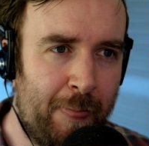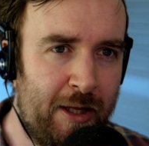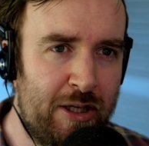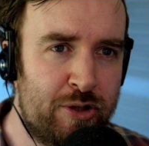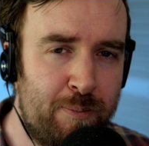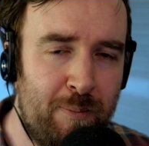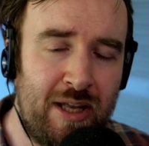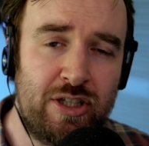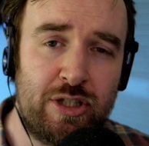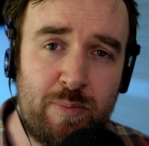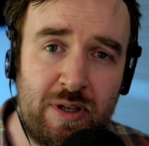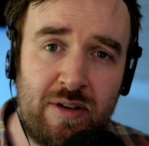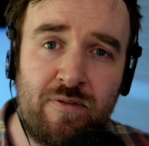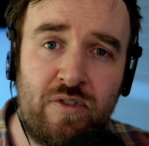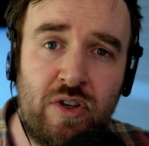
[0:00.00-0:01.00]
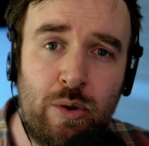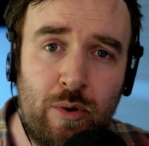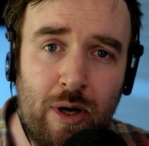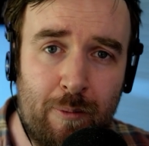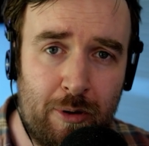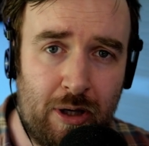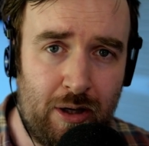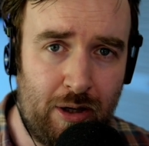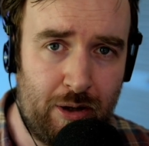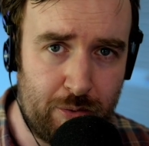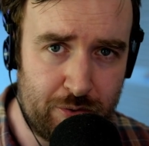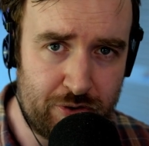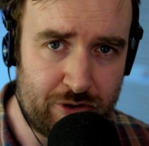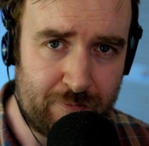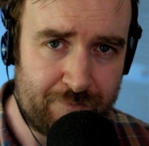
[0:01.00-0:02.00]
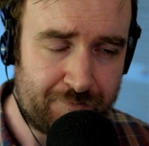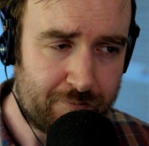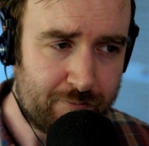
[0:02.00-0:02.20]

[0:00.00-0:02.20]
is meant to be viewed up close.